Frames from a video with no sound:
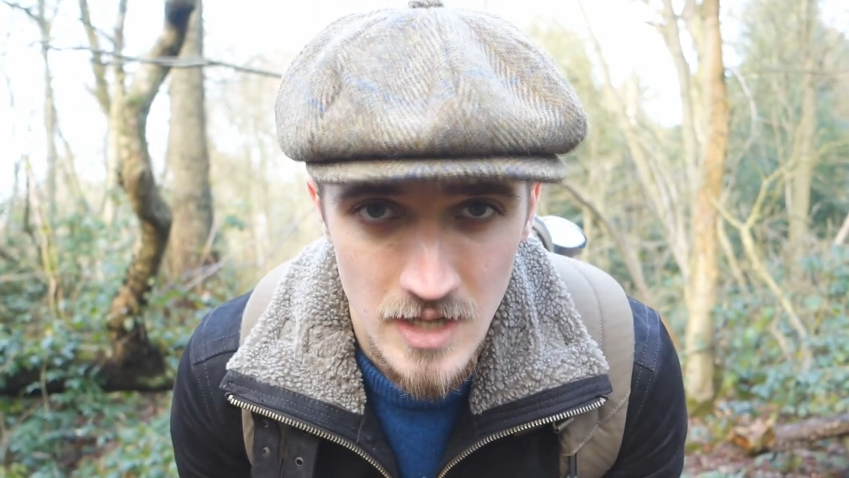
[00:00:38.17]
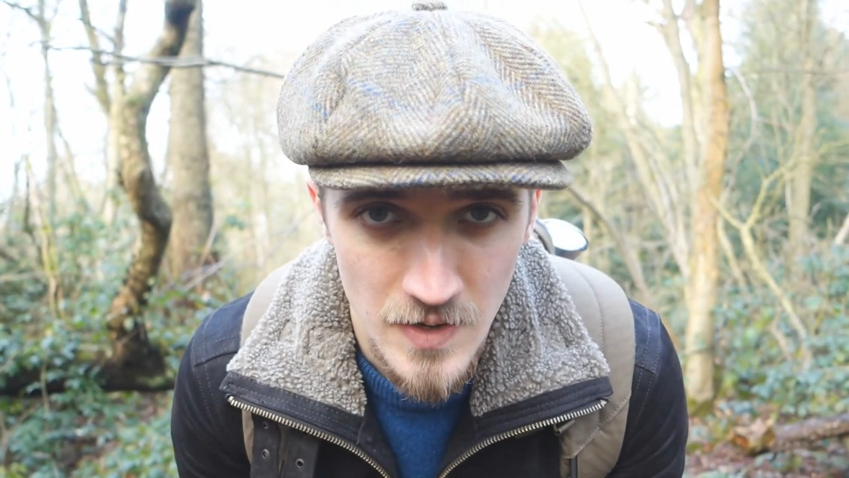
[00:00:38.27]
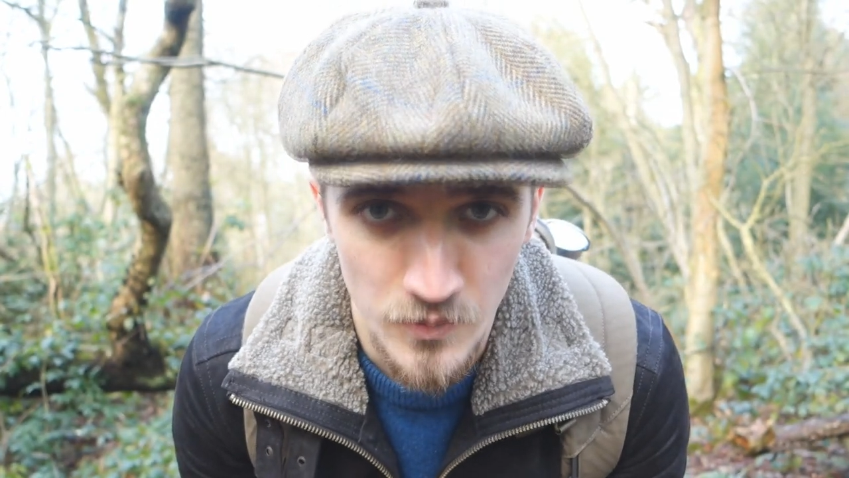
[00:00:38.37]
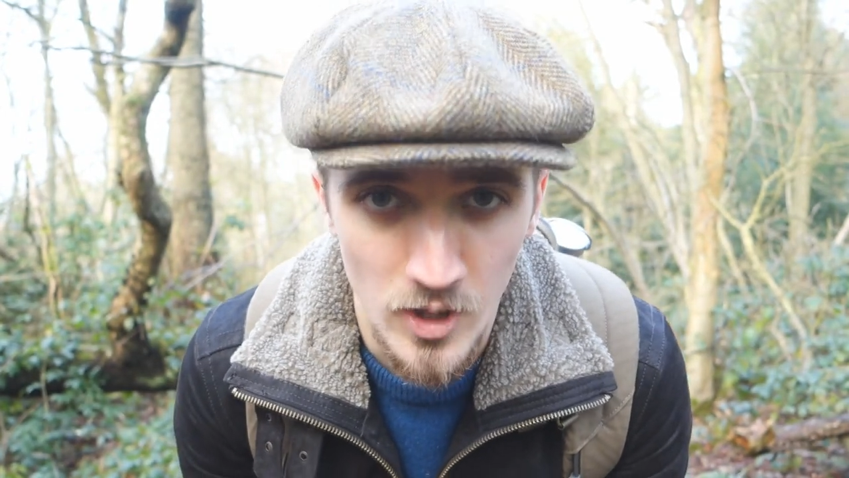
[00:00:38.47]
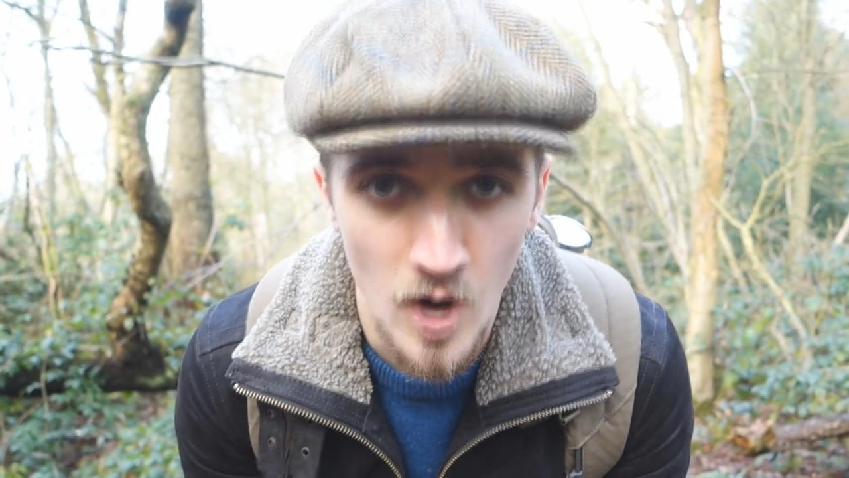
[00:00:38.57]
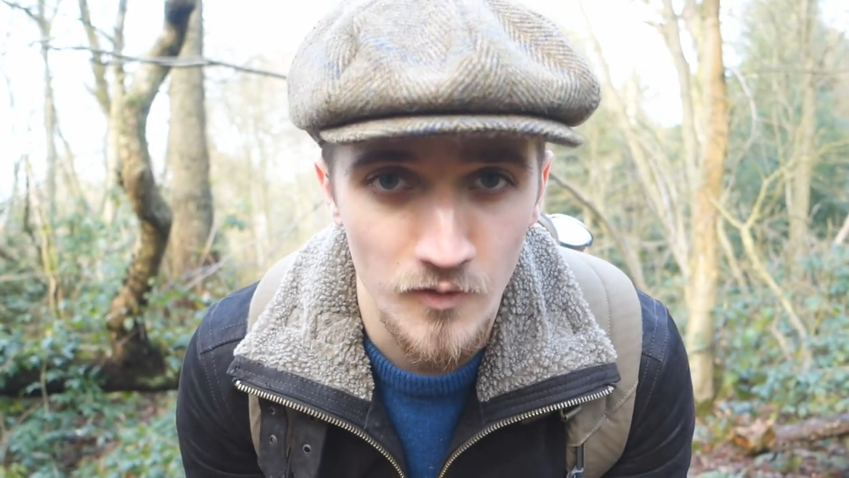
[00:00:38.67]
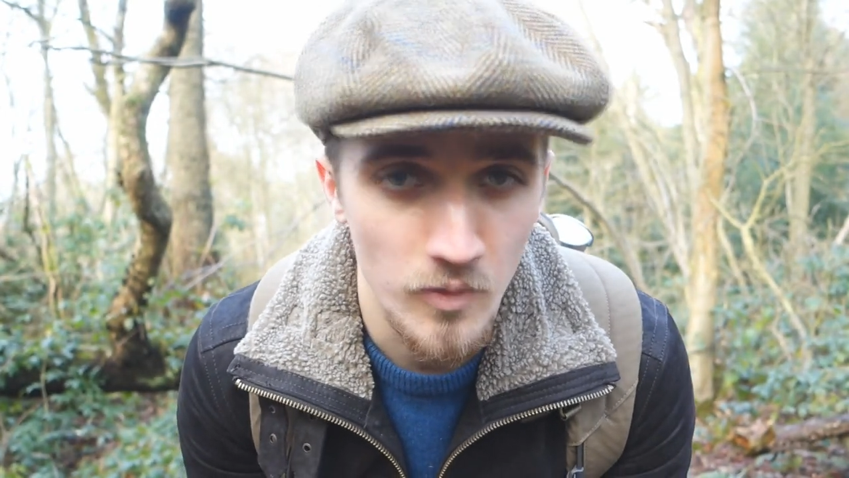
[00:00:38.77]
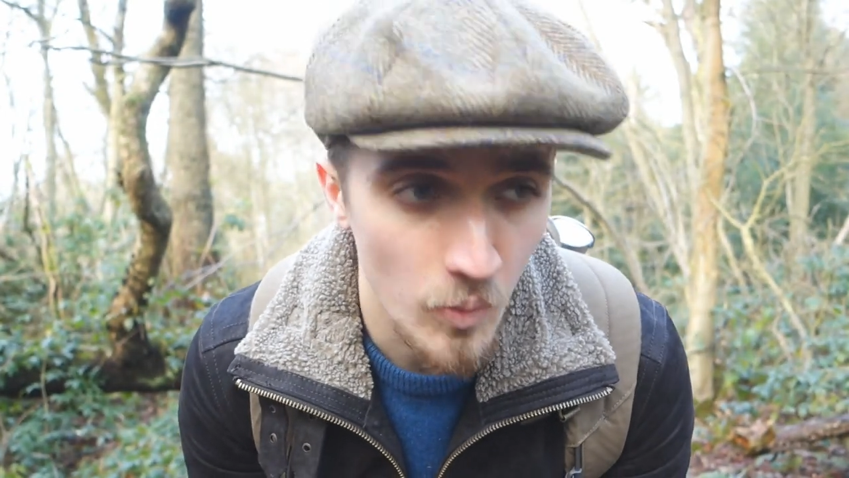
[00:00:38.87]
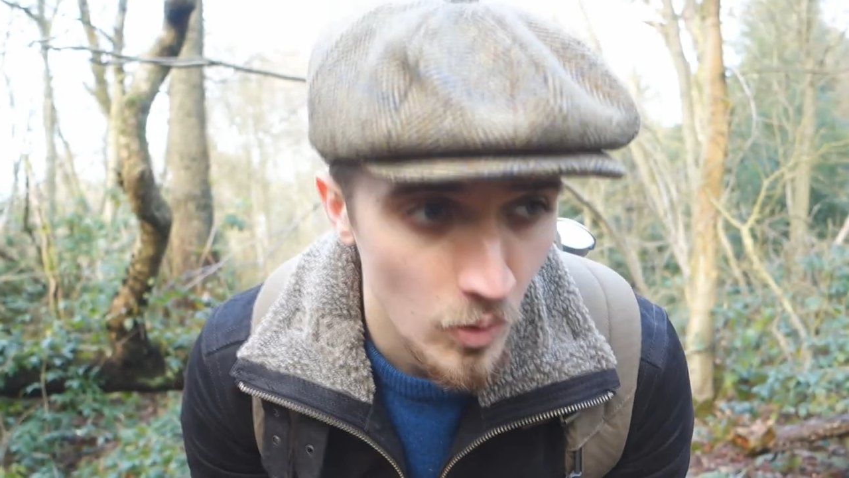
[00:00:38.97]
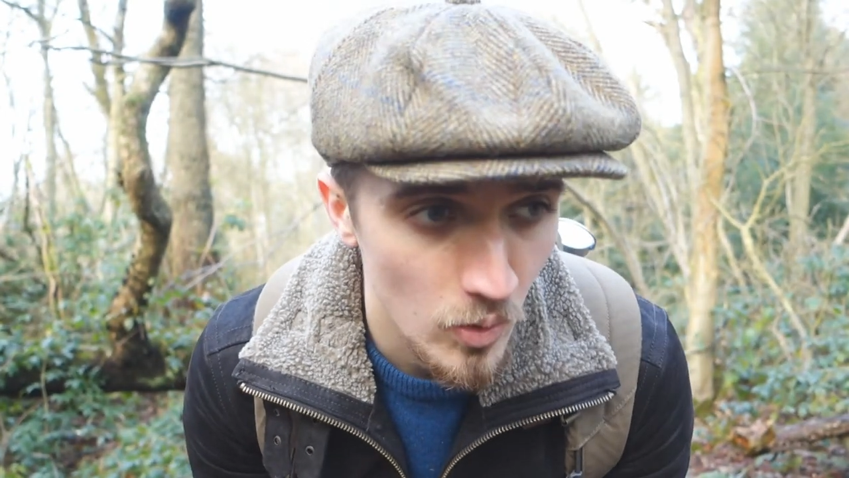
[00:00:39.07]
If we're going
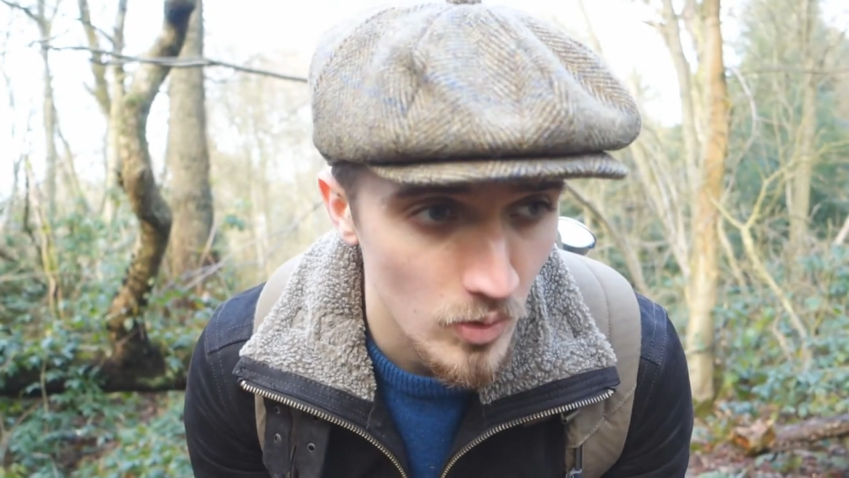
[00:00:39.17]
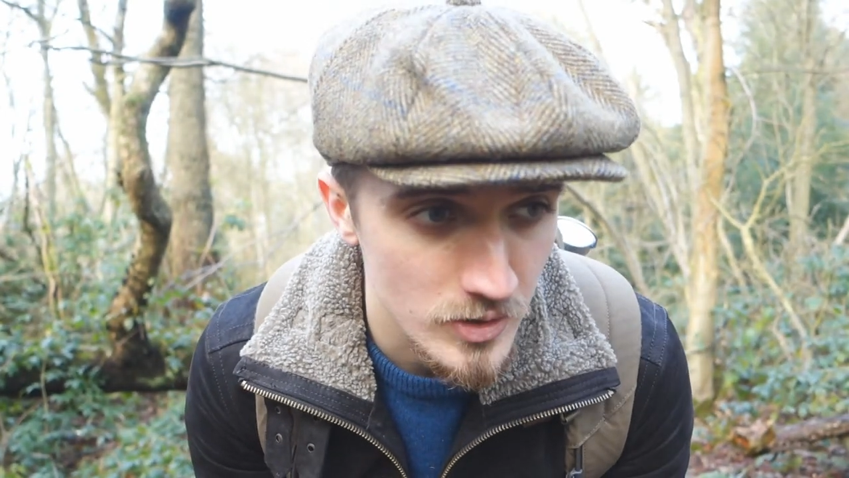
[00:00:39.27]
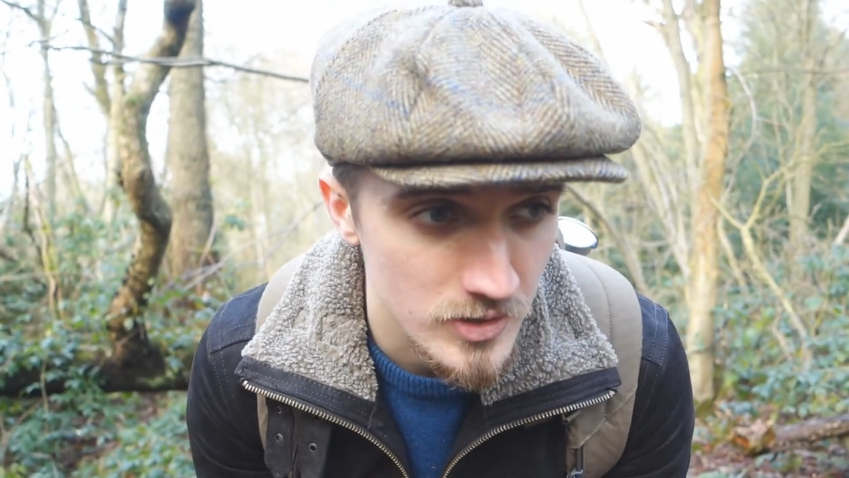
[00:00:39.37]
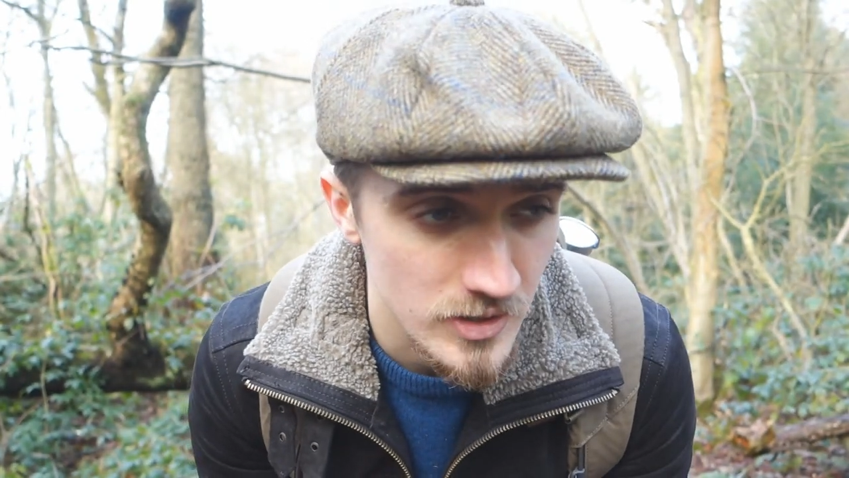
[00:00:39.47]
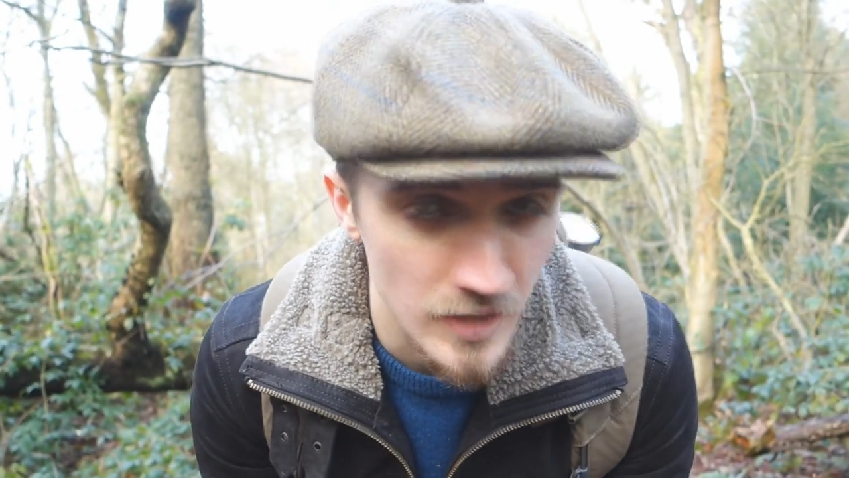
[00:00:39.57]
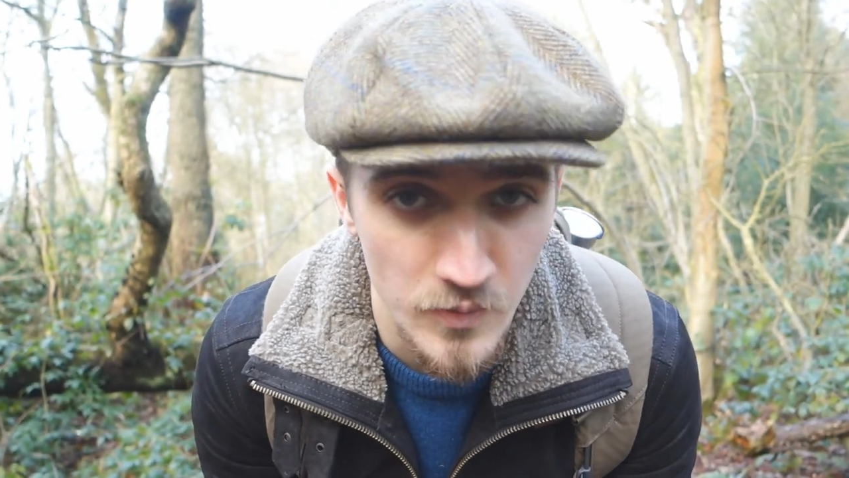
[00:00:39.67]
for walks,